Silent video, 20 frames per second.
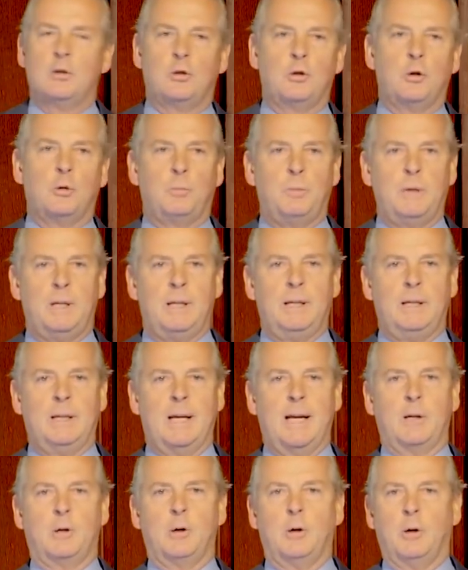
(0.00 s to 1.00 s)
should
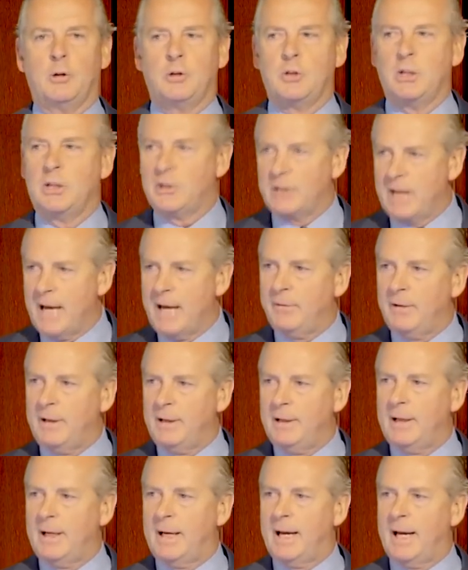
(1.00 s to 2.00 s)
be encouraging
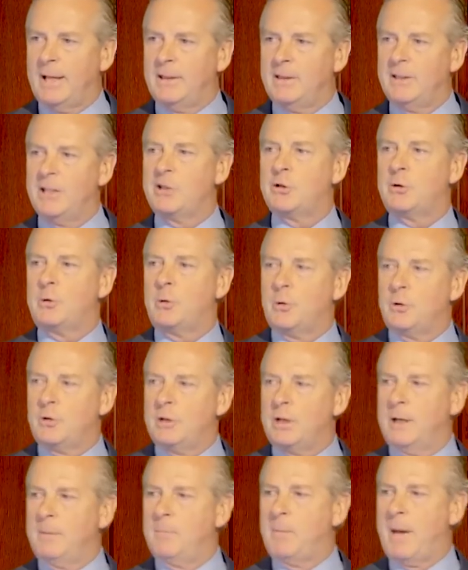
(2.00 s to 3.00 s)
saving and
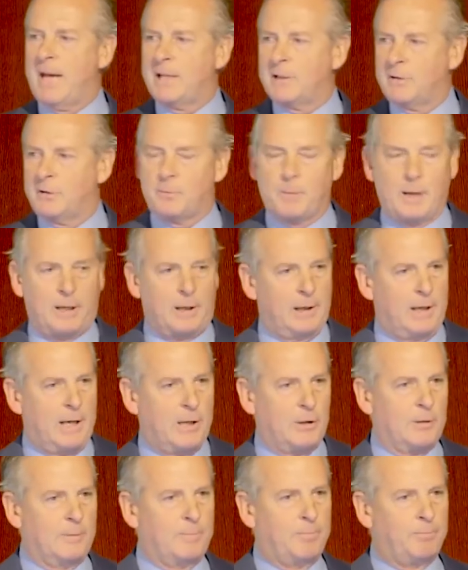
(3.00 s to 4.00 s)
discouraging massive
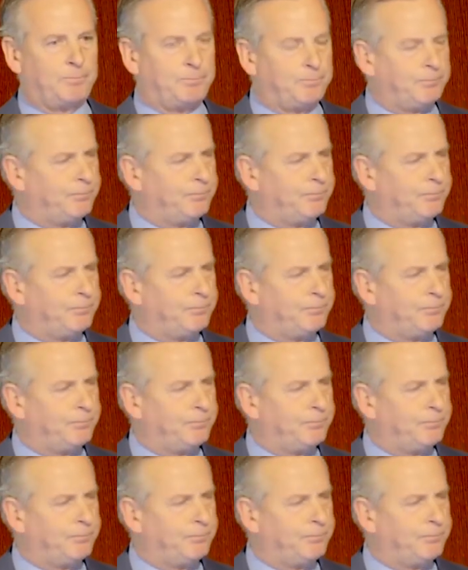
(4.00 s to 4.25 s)
speculation.